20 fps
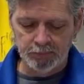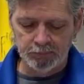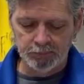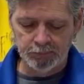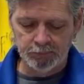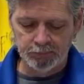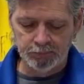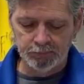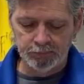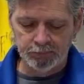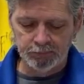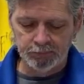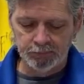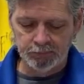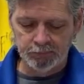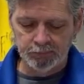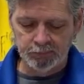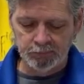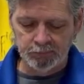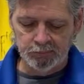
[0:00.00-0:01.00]

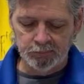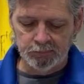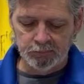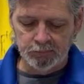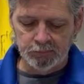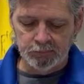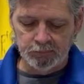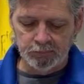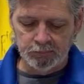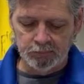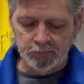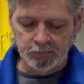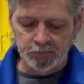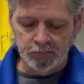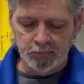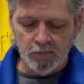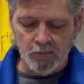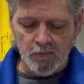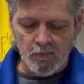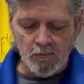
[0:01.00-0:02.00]

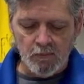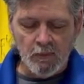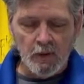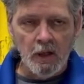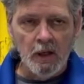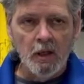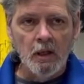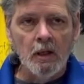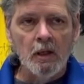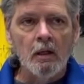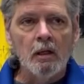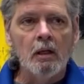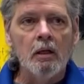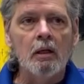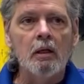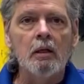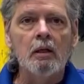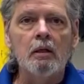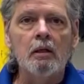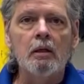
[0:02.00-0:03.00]

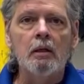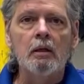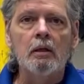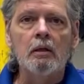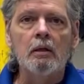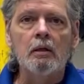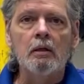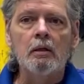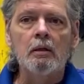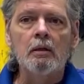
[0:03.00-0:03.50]
No one is speaking in this clip.